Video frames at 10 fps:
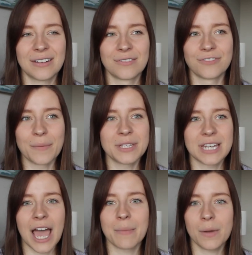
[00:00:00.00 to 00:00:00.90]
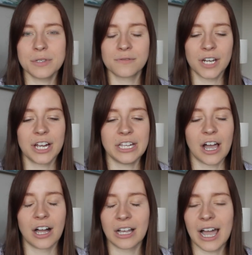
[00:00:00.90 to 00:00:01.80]
from the time I was very
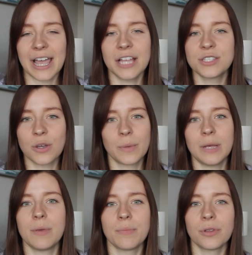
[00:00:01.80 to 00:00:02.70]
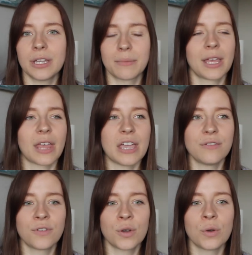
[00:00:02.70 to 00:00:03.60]
young, I had so many people in my
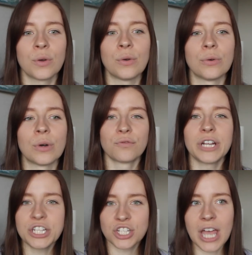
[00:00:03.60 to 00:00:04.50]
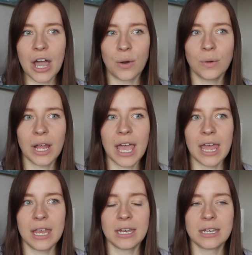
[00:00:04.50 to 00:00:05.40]
life who reached out
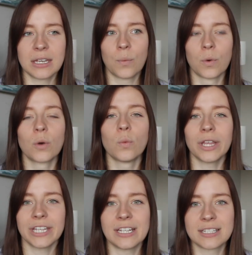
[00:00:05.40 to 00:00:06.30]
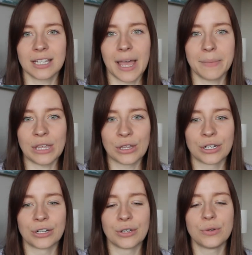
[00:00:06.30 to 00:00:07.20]
and were willing to let me
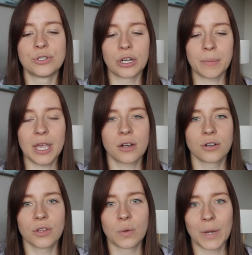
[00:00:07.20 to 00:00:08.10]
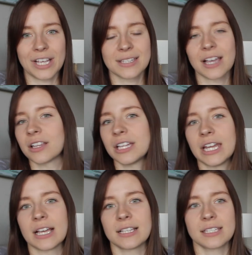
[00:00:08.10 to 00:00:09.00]
learn, who took me under their wings at
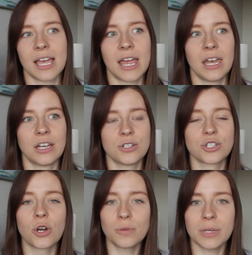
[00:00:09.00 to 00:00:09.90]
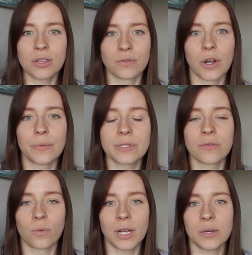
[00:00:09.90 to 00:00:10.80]
clinics and showed me the ropes
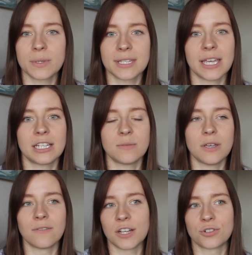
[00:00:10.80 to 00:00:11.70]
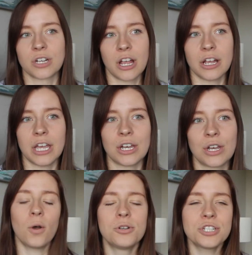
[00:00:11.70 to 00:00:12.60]
of what it was like to be a veterinarian,
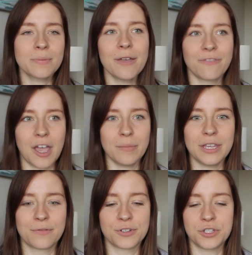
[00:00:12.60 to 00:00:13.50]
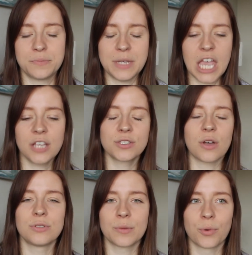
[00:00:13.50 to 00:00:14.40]
or just my family for just being
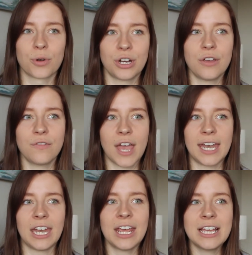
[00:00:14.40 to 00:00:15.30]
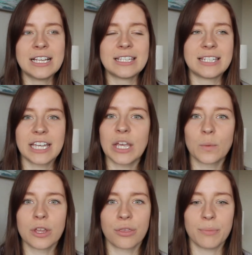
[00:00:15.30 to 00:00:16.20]
so supportive and sticking
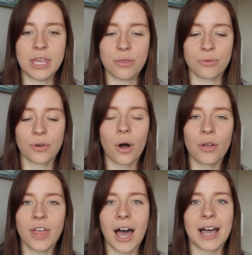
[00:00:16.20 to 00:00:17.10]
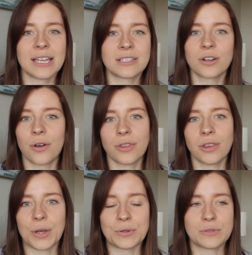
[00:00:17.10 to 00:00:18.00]
with me through all the highs and all the
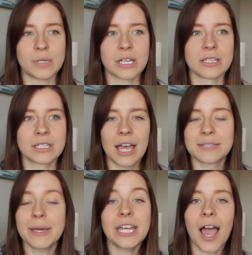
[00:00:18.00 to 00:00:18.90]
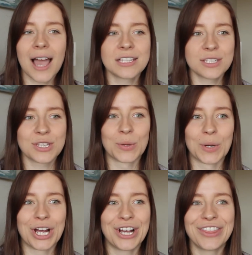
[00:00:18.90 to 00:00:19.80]
lows, because as many highs as there
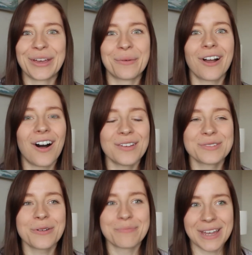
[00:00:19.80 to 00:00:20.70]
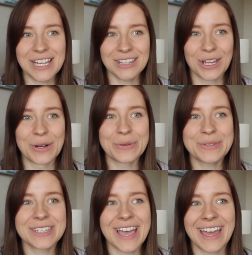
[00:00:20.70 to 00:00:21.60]
were also many
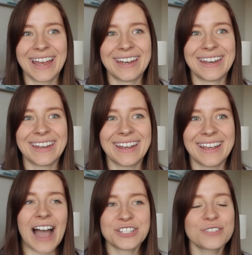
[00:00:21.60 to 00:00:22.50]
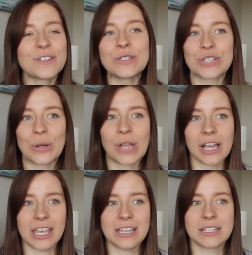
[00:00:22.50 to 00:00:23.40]
lows, and I just feel so
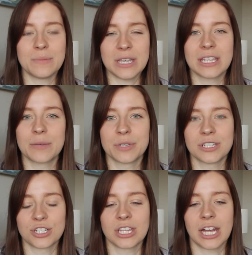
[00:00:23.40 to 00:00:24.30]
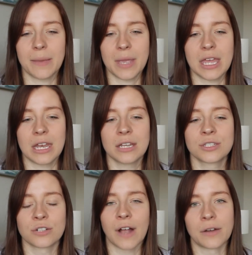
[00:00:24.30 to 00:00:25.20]
lucky to be in the position that I'm in,
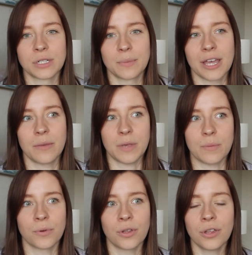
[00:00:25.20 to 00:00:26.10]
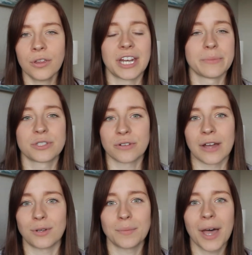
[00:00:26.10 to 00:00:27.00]
surrounded by the people that I'm
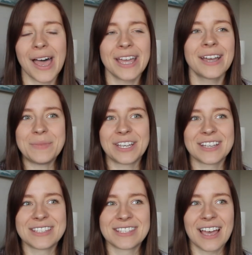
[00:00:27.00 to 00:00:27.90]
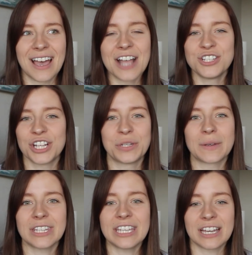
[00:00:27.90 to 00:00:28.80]
surrounded by, because I
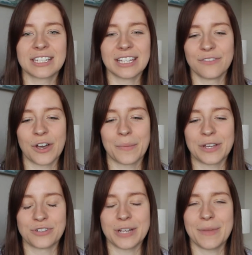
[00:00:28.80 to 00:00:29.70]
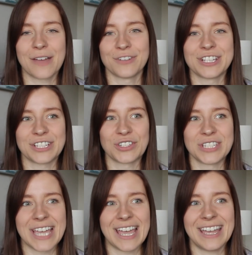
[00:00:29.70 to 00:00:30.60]
genuinely get to live out my dream every single
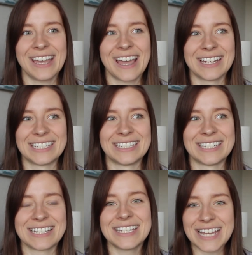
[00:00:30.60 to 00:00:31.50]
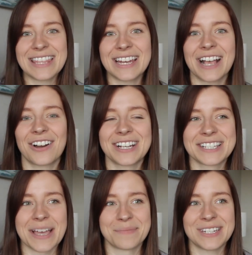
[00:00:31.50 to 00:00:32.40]
day, and the day that I got
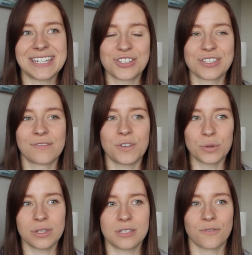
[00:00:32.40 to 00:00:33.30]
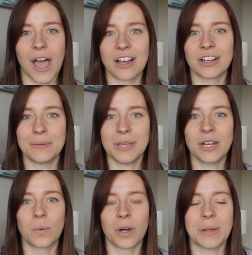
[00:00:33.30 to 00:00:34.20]
accepted just fueled this fire in me
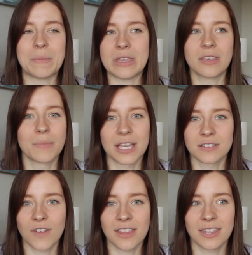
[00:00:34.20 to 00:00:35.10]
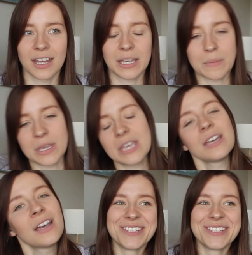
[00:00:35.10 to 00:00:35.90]
to want to be the best vet that I can be.